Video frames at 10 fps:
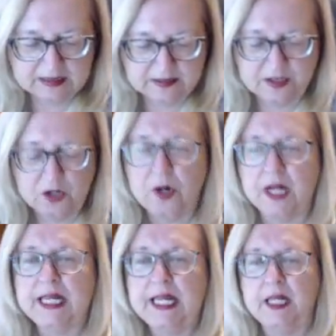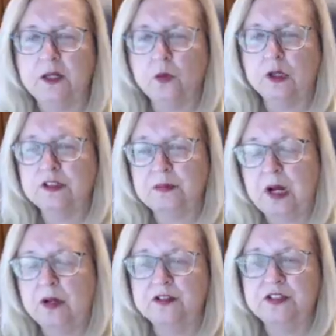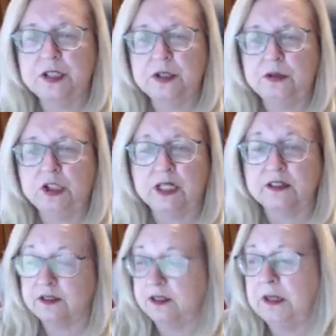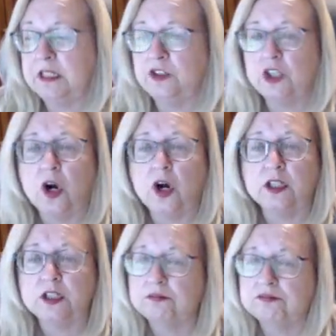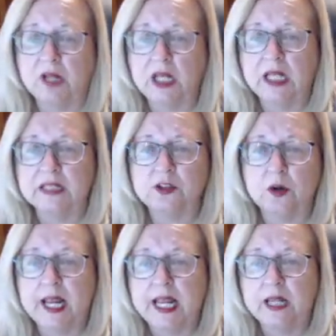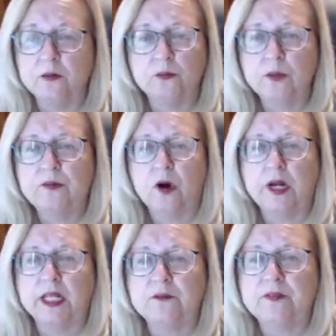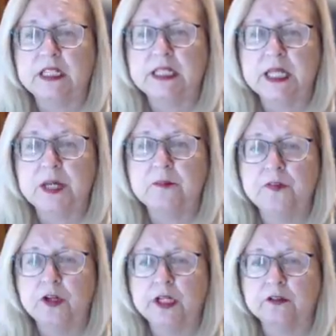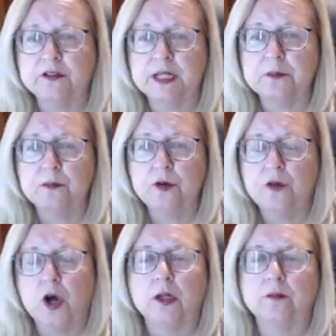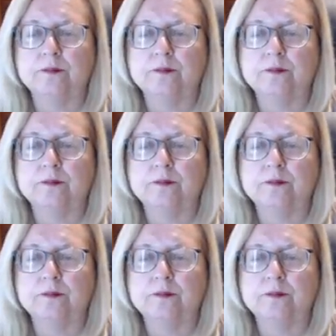So again, we're supposed to just, somebody's charged, let's go ahead, we've already convicted them, they're guilty, move on.